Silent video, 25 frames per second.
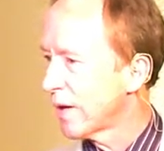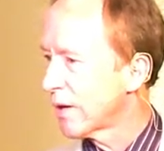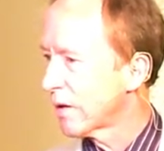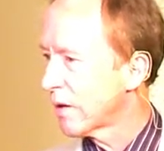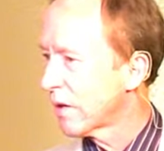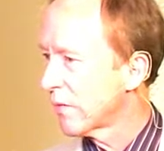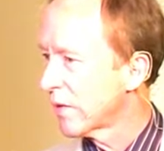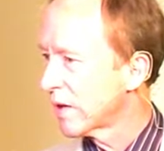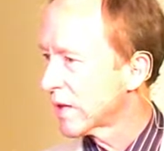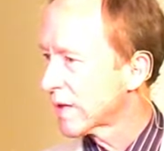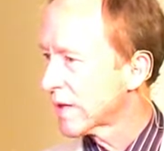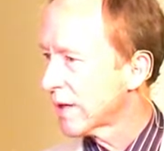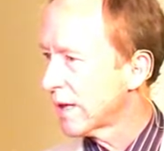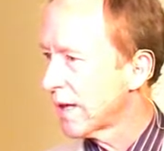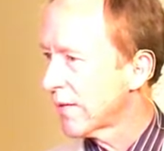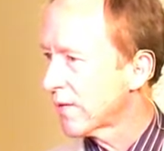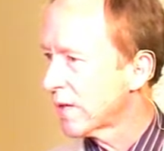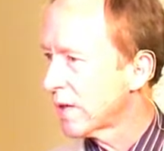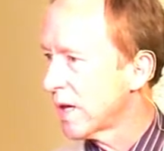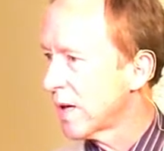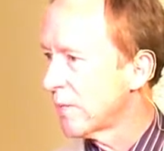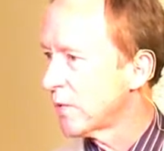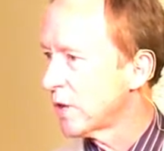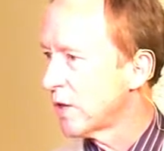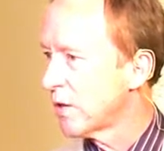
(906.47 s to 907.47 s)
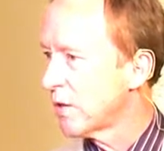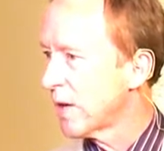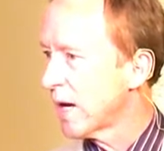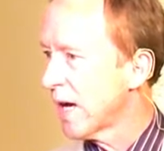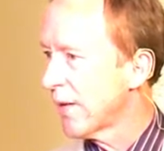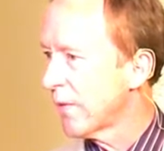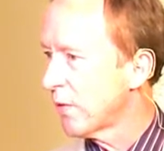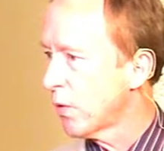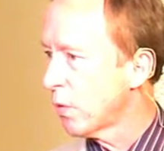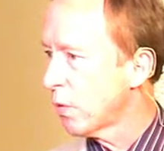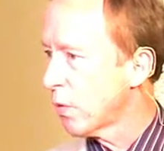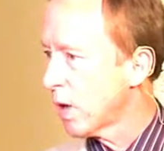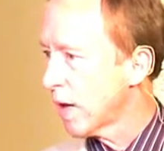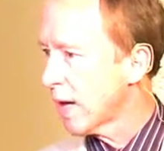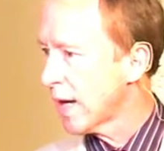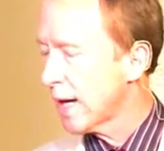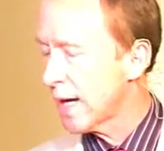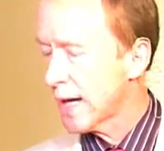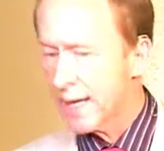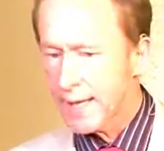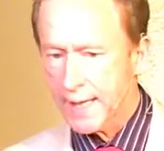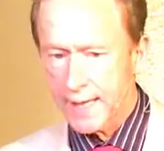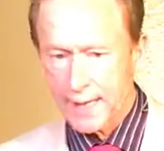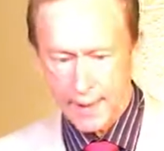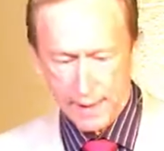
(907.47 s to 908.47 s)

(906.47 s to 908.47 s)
in this lifetime? Do you have a why?